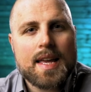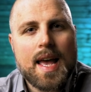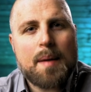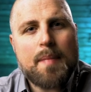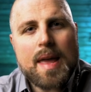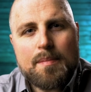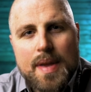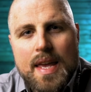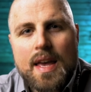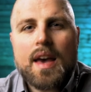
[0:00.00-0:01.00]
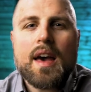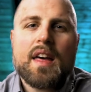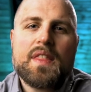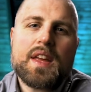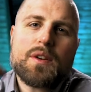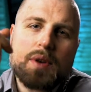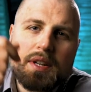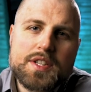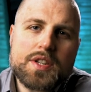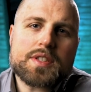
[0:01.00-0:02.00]
Yeah, maybe the
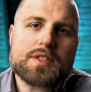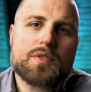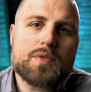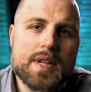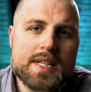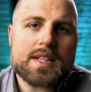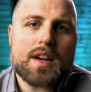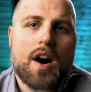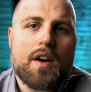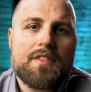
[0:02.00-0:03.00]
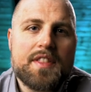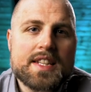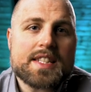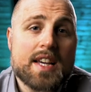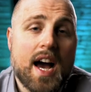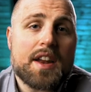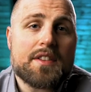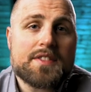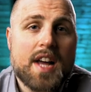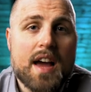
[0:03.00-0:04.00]
reduced risk of this kind
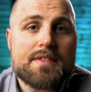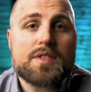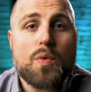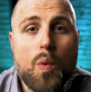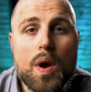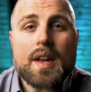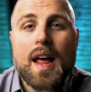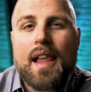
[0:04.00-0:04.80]
of dives would